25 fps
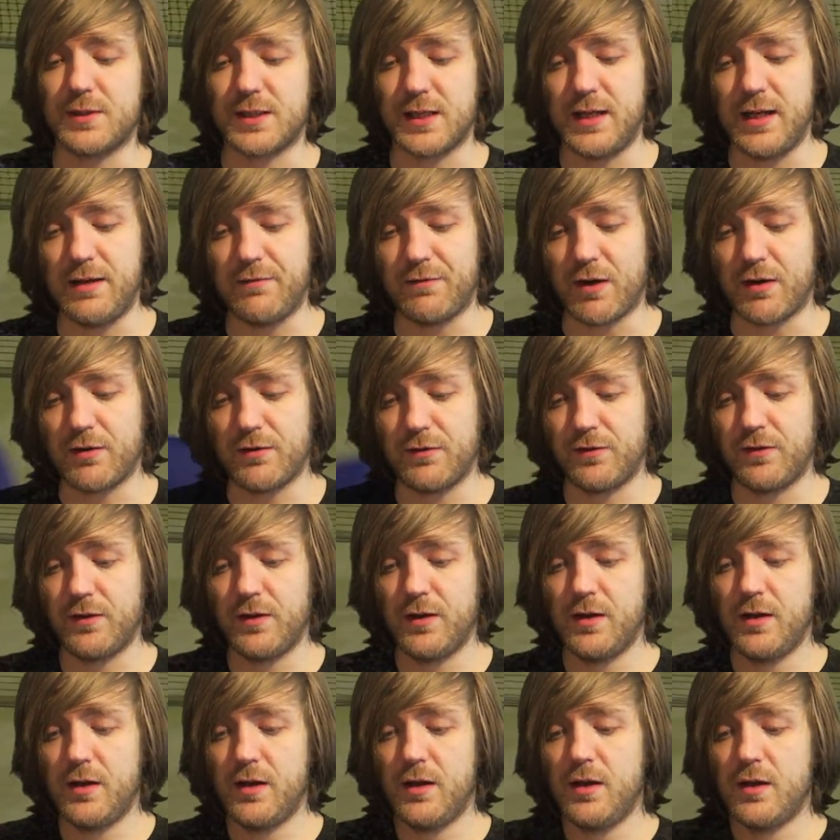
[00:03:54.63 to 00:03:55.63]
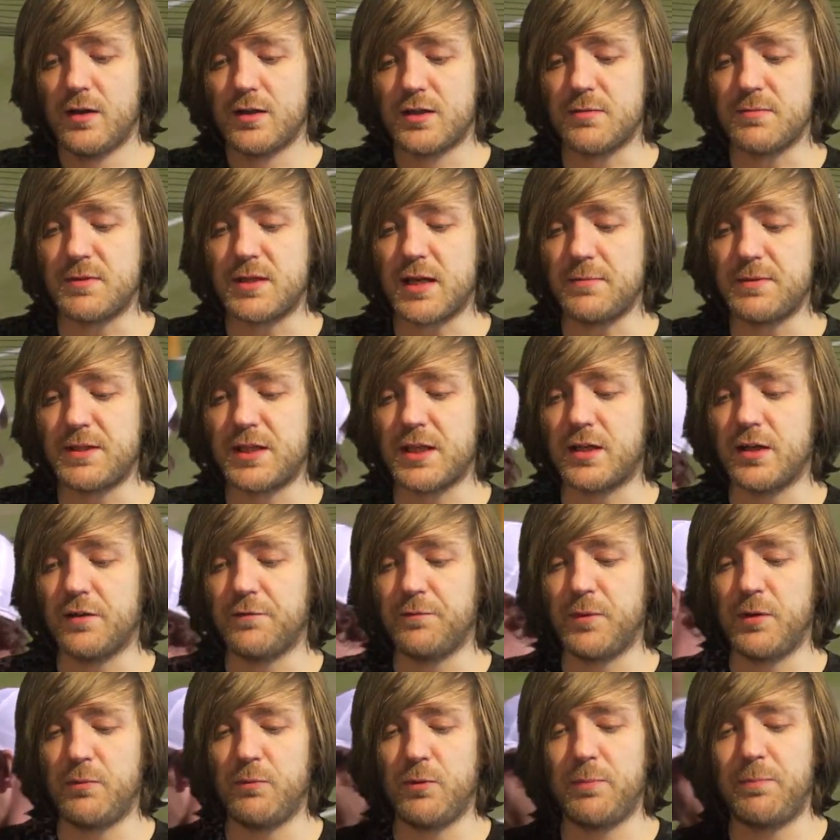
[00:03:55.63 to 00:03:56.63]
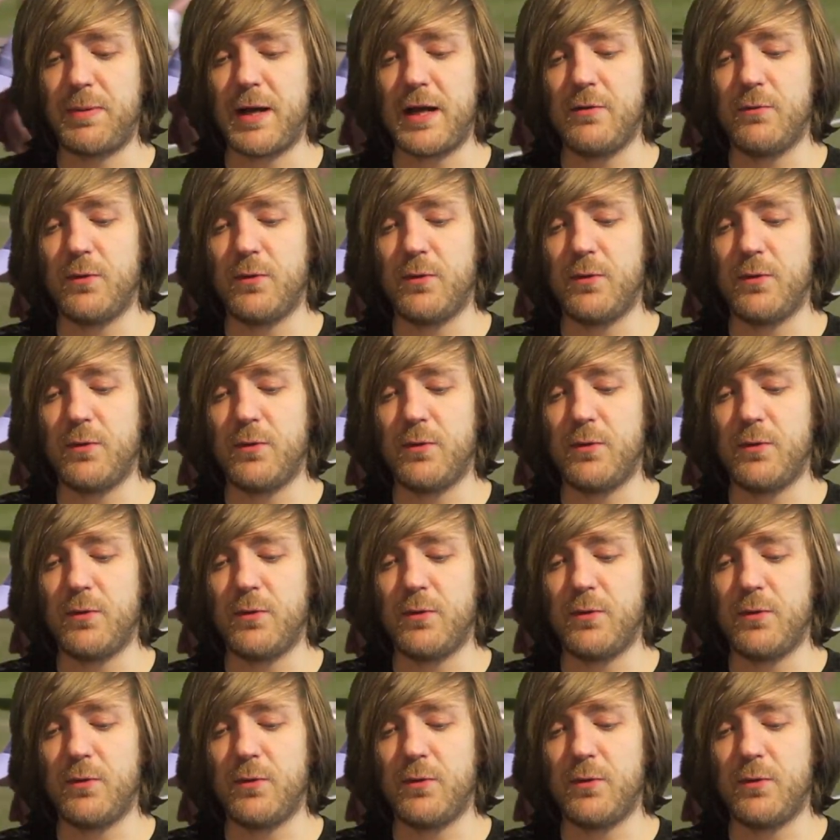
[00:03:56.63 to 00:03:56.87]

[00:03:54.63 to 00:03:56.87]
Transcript: to live off. Sometimes the government would pay